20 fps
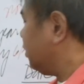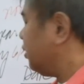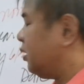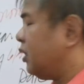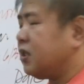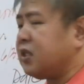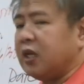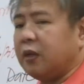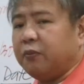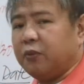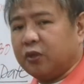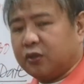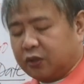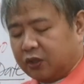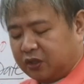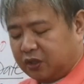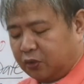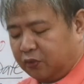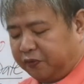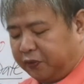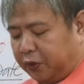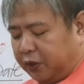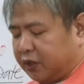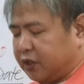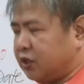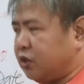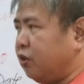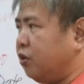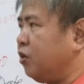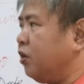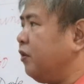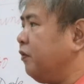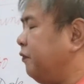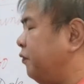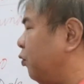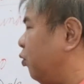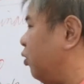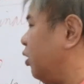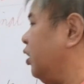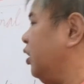December 31st? So
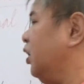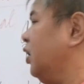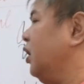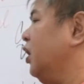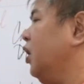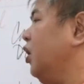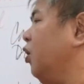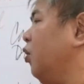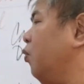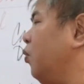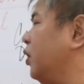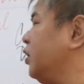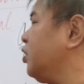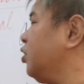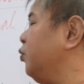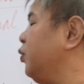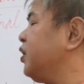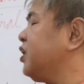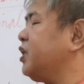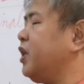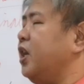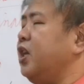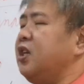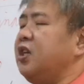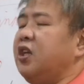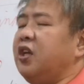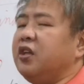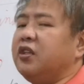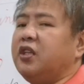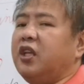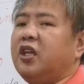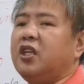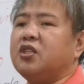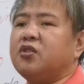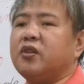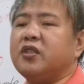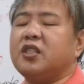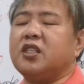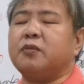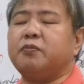therefore, what are we saying here? The
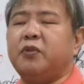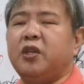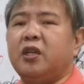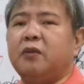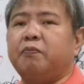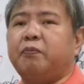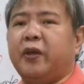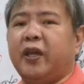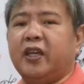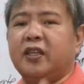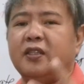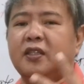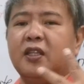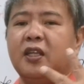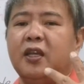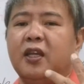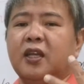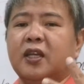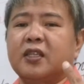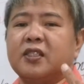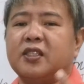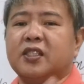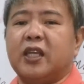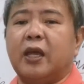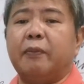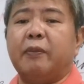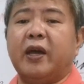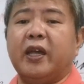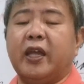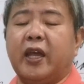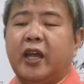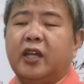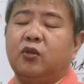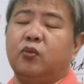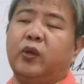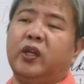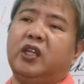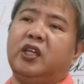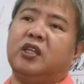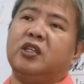interest is being paid
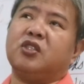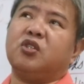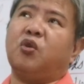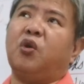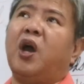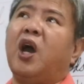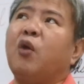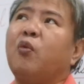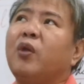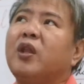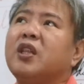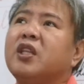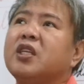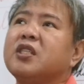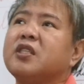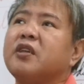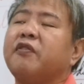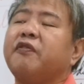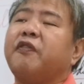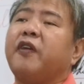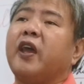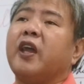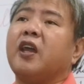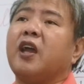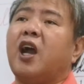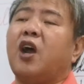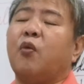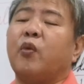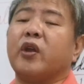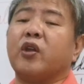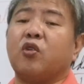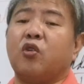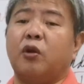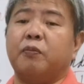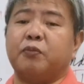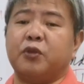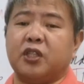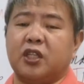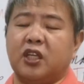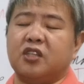semi-annually. So how will this affect our
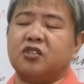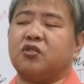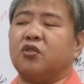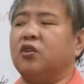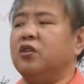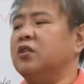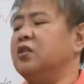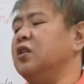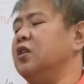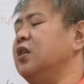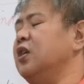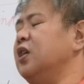computation?